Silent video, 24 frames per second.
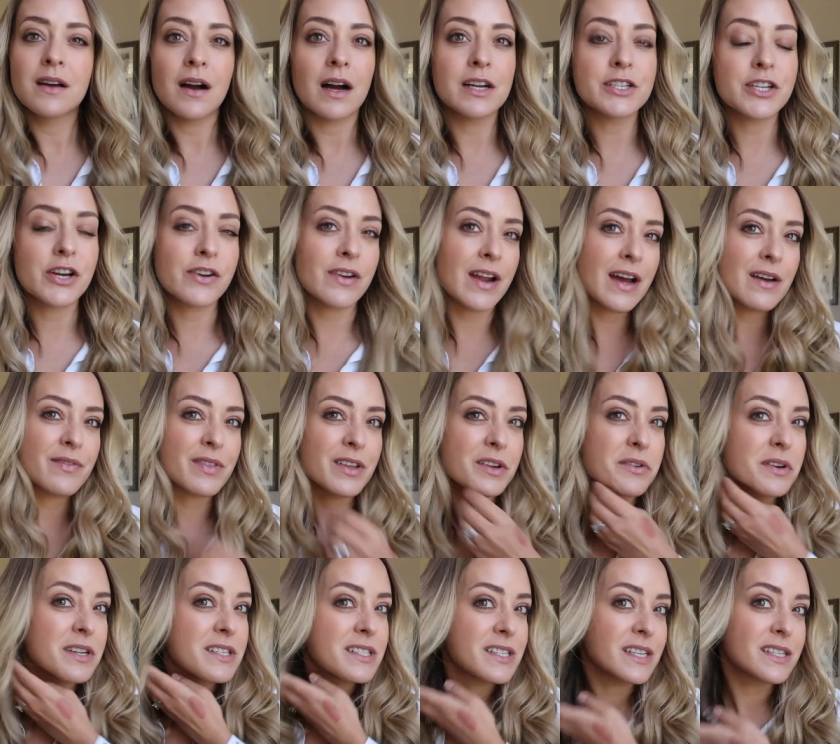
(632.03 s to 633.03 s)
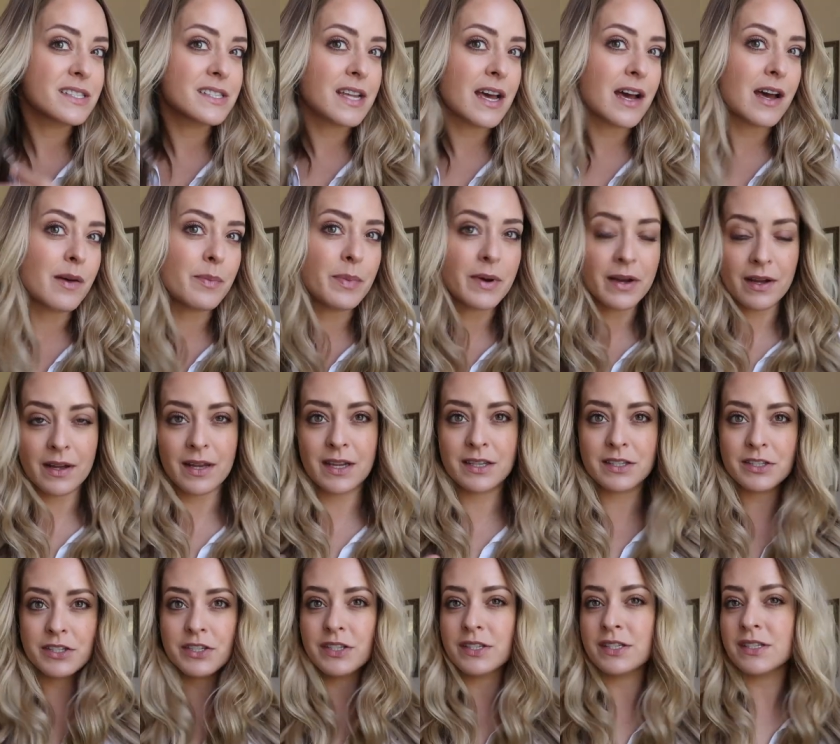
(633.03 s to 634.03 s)
I don't have the greasiest hair, but
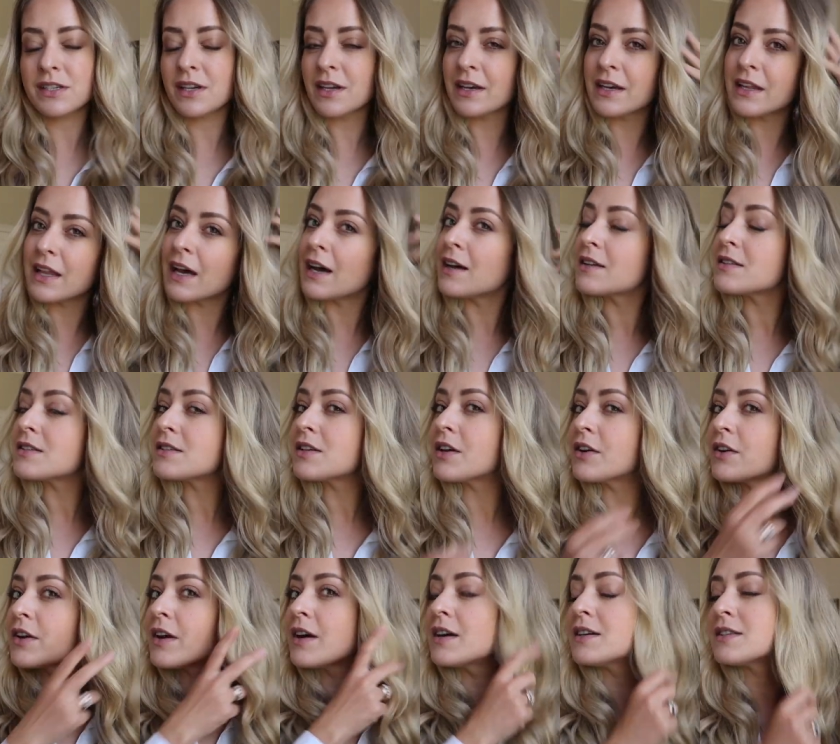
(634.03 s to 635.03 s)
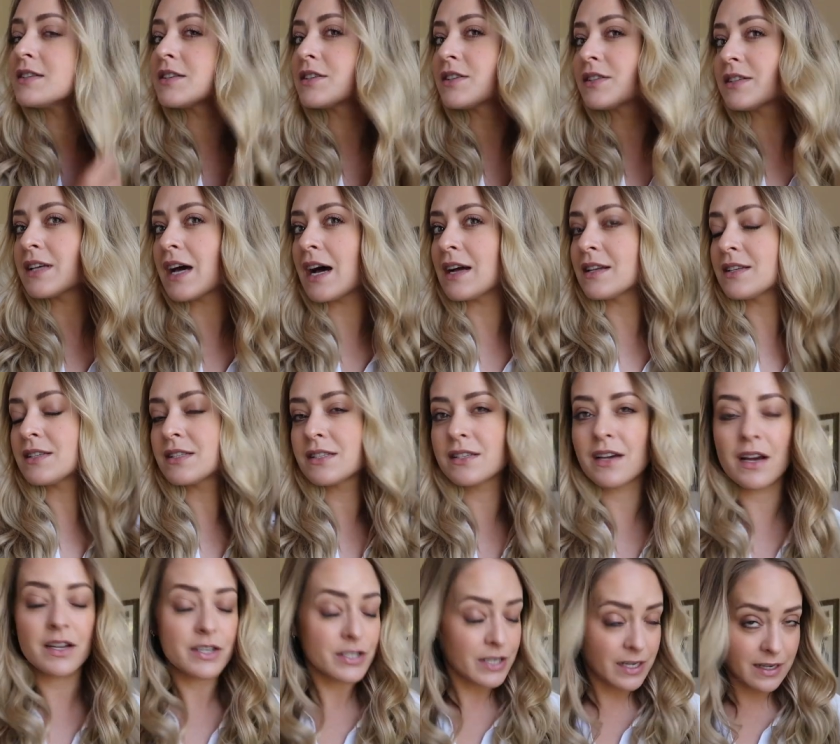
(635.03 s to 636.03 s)
it's just, look at that, it's so nice. It just adds
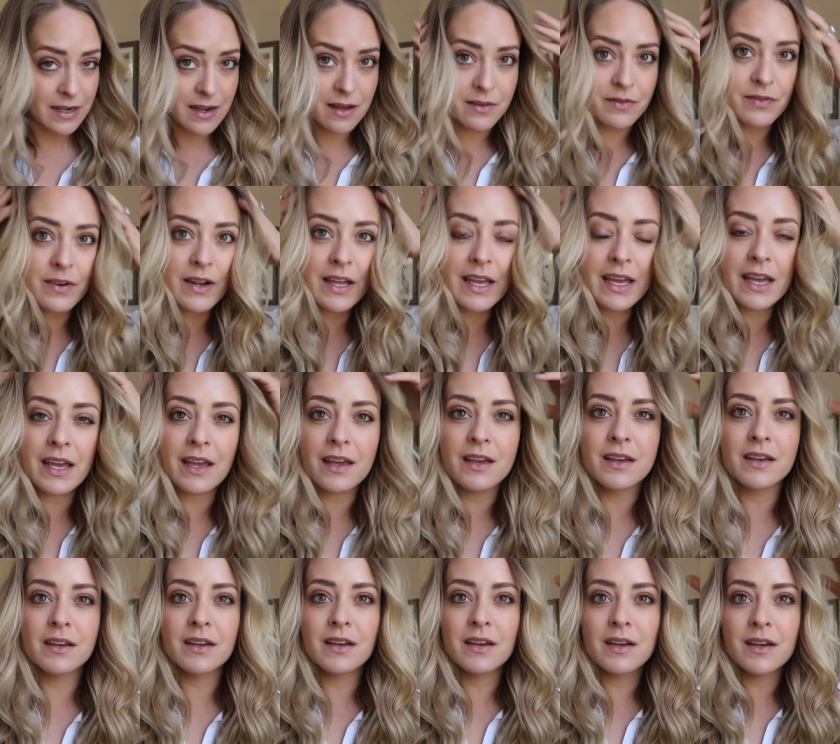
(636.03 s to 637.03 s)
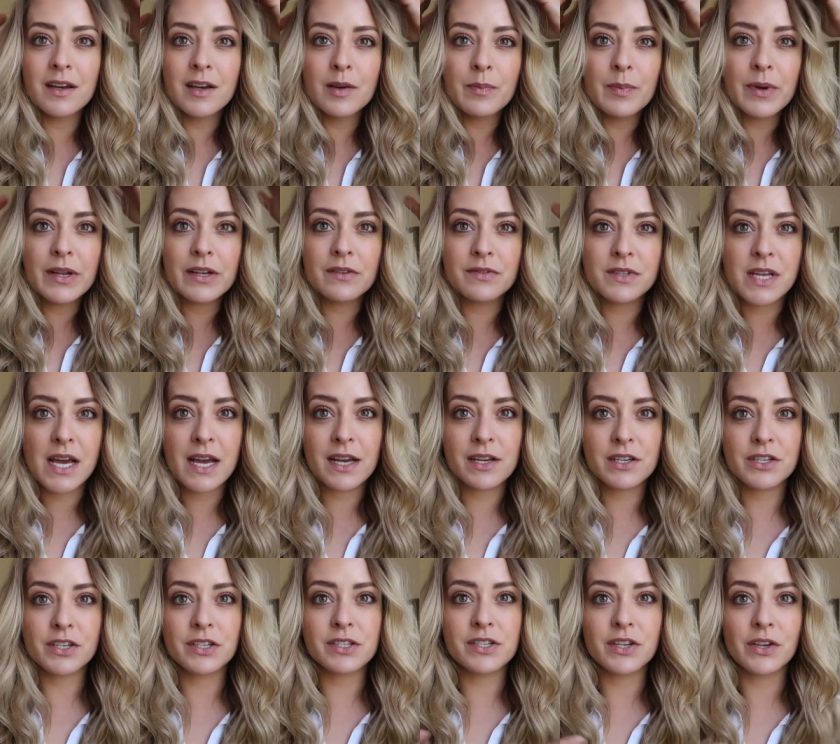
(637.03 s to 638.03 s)
such a lovely bit of
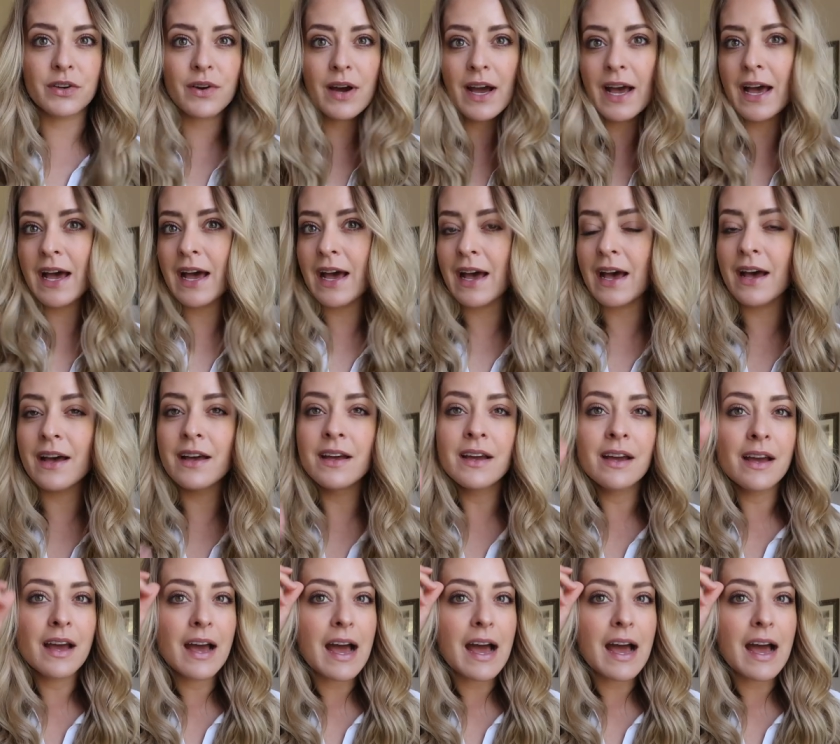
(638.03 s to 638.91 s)
texture to your hair.